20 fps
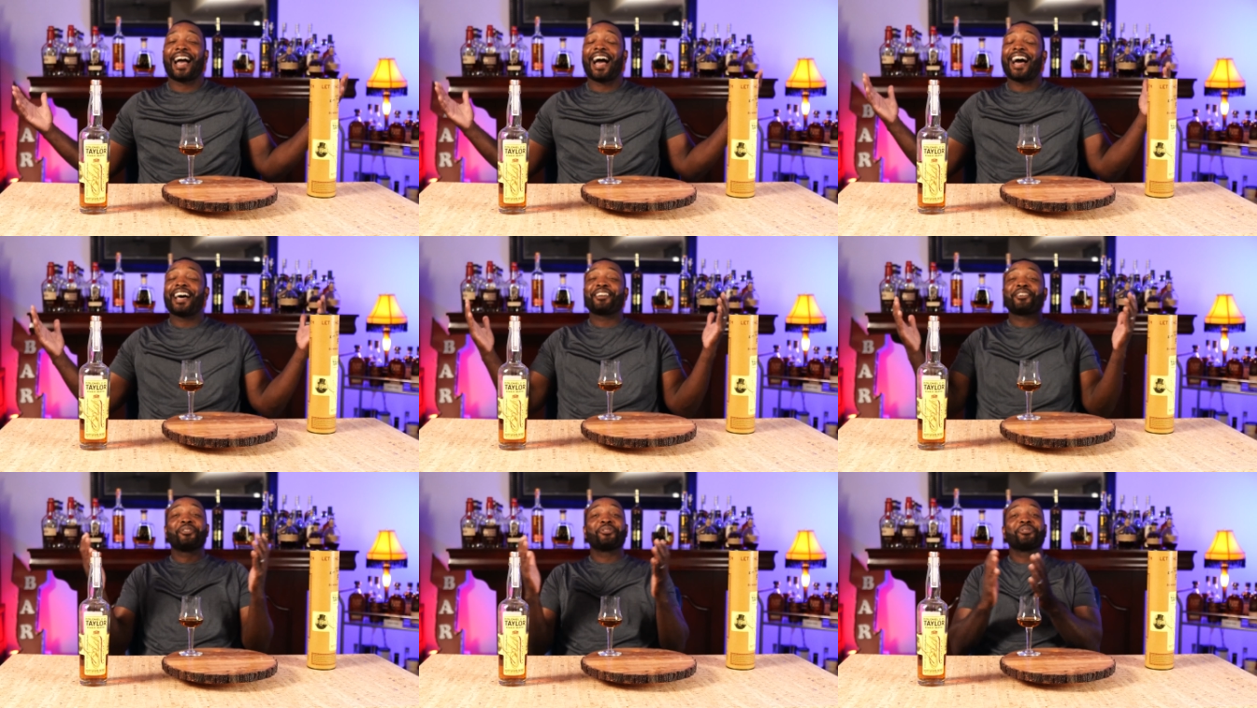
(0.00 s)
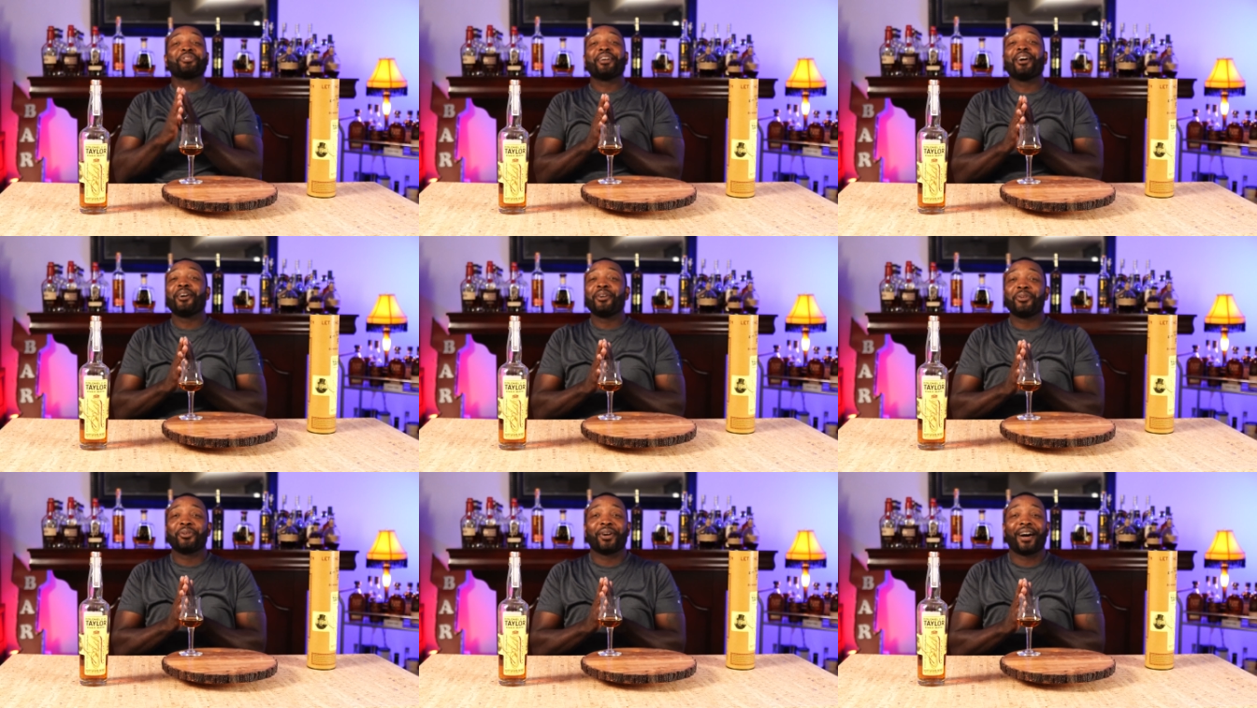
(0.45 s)
I don't
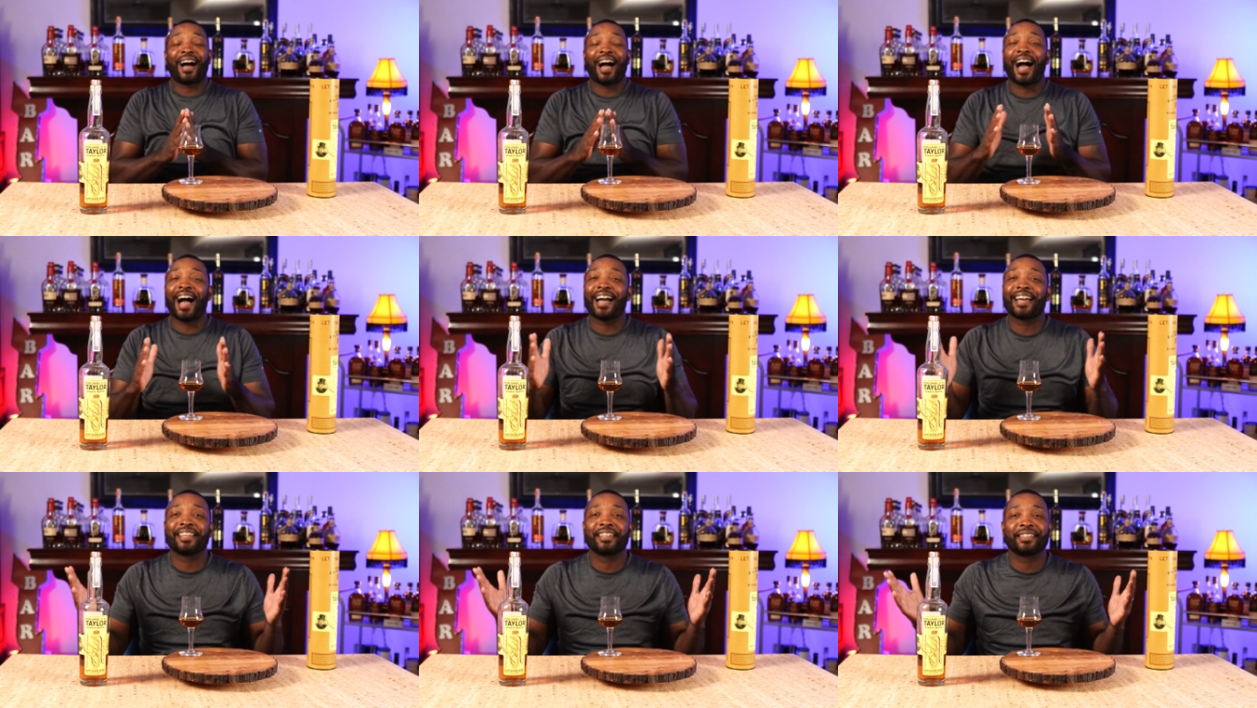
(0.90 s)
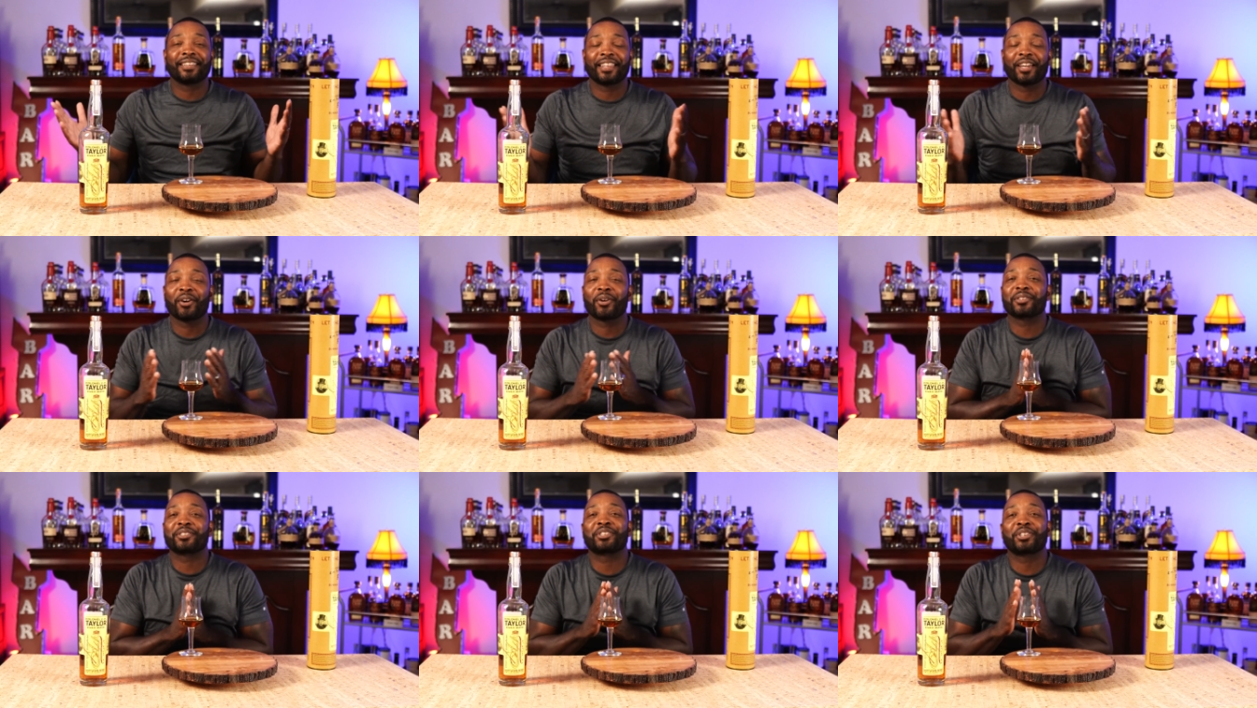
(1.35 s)
know. I
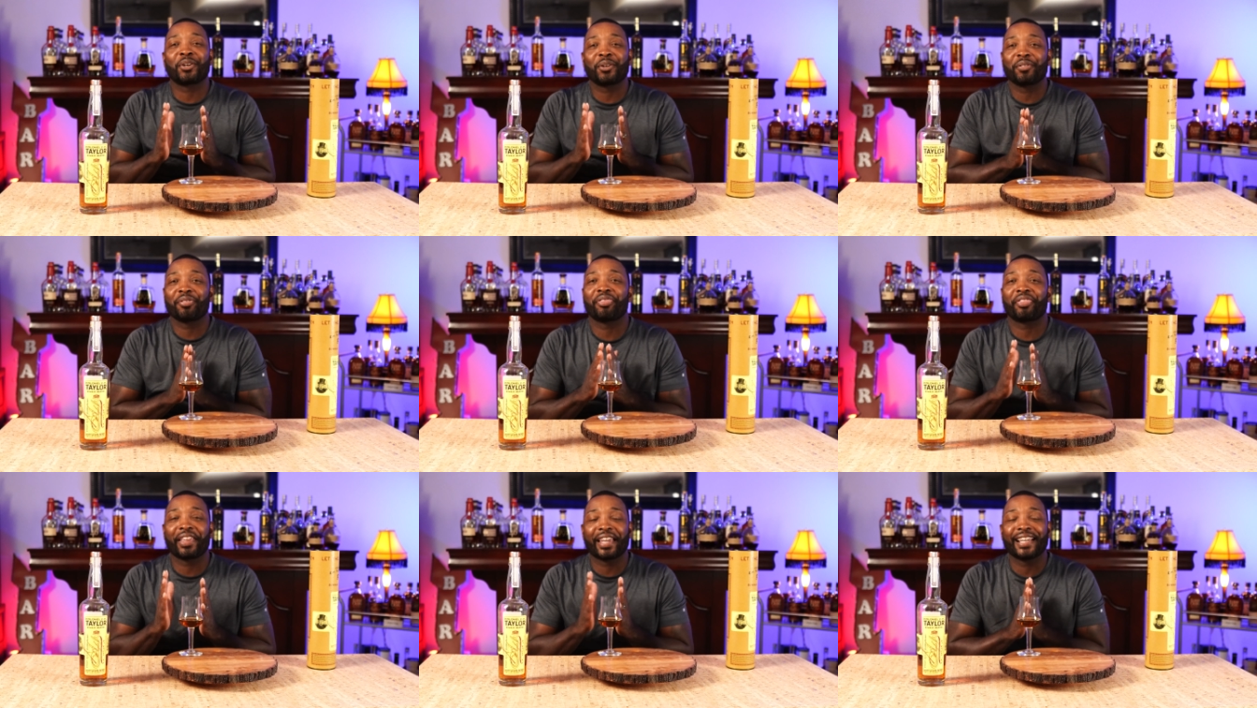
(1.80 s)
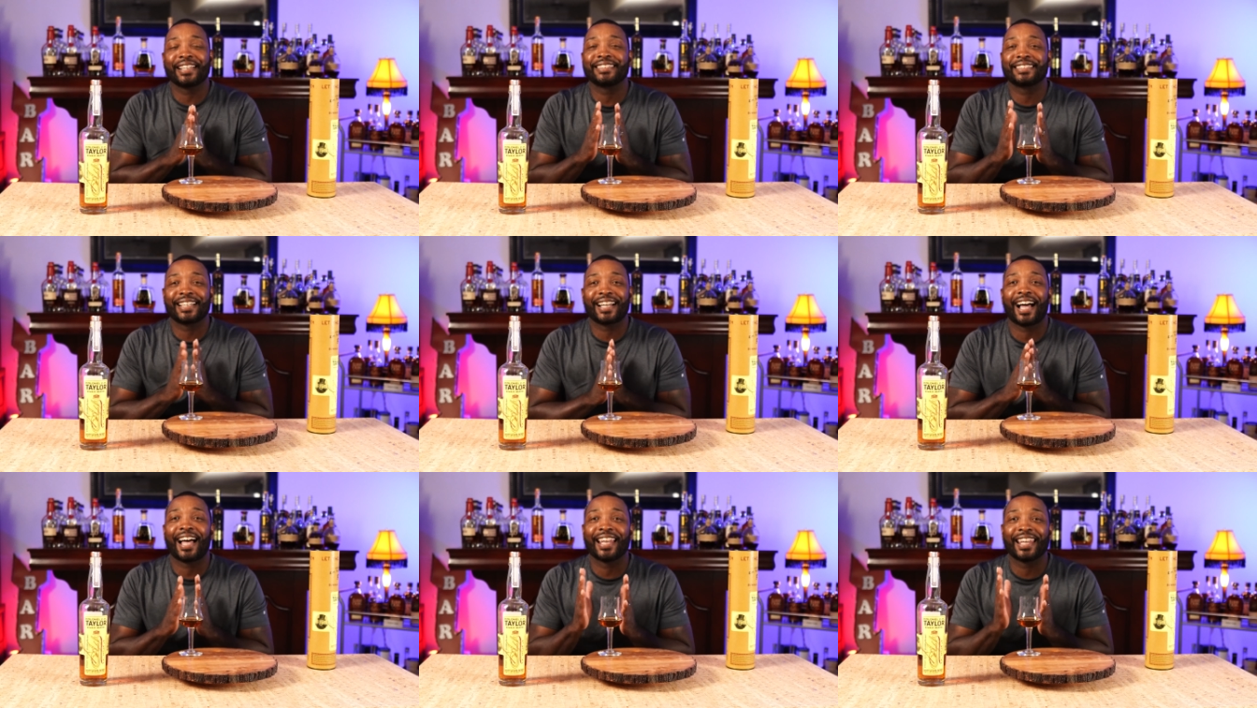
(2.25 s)
there are certain things
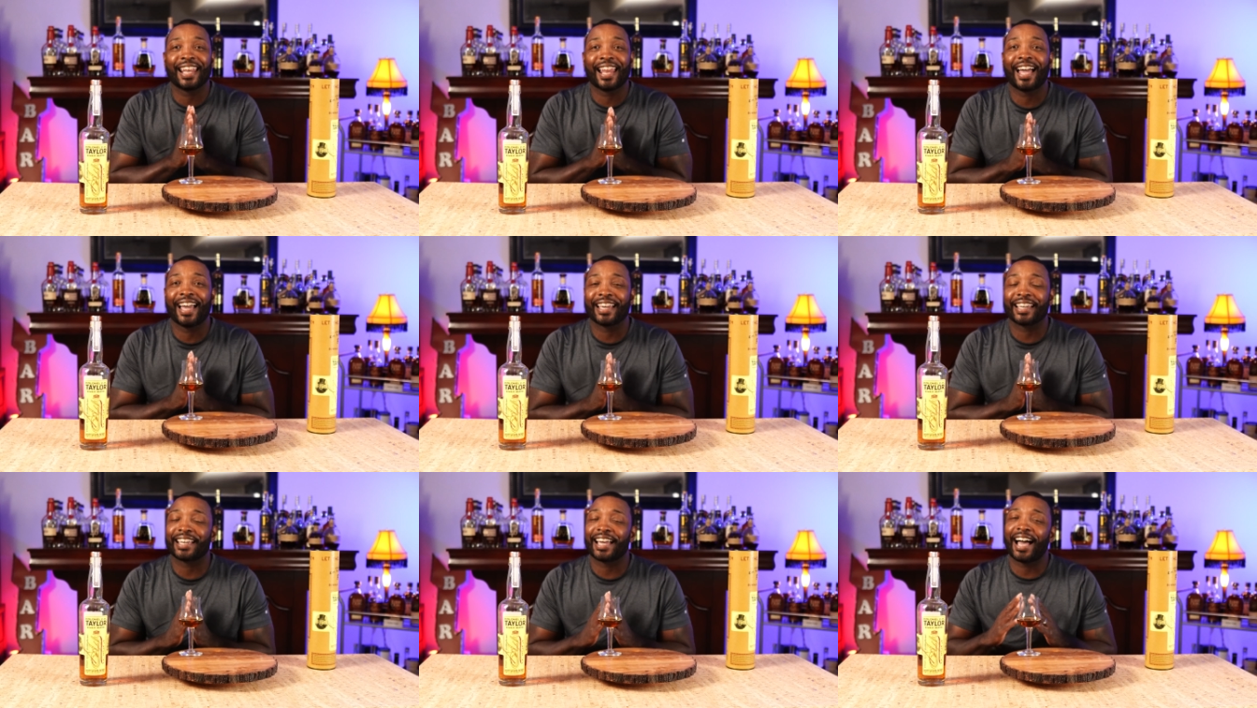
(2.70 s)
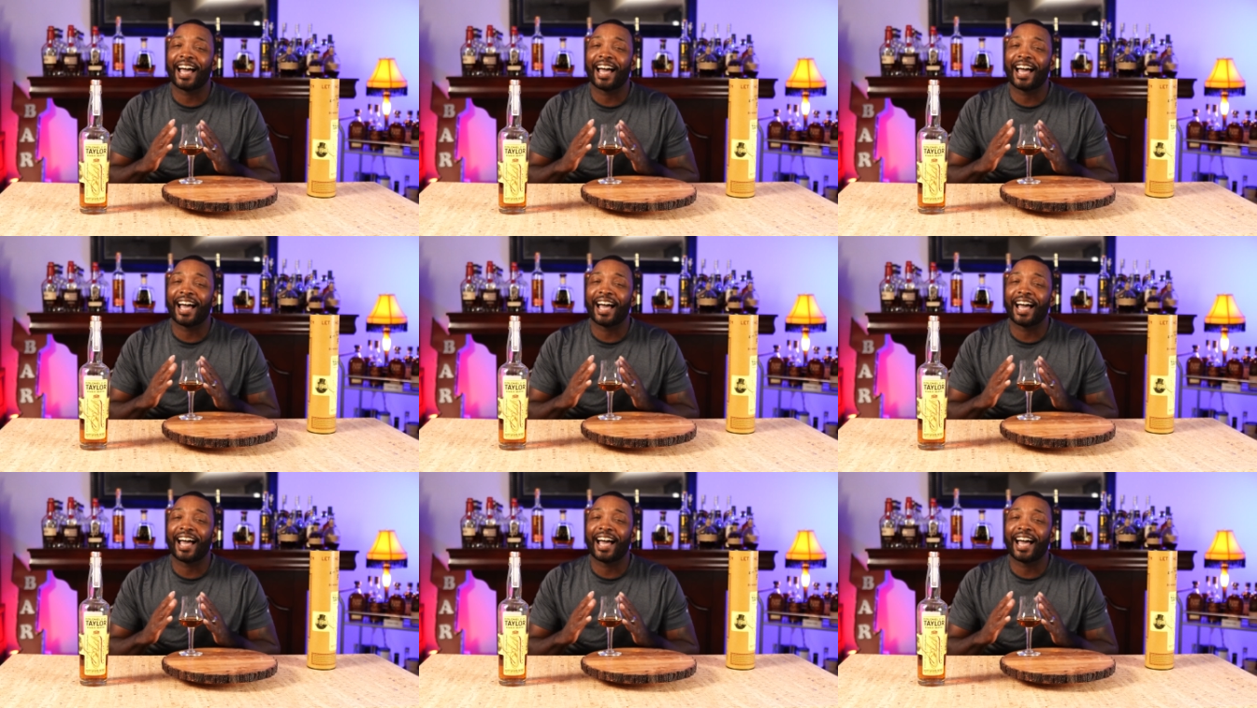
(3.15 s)
that I like.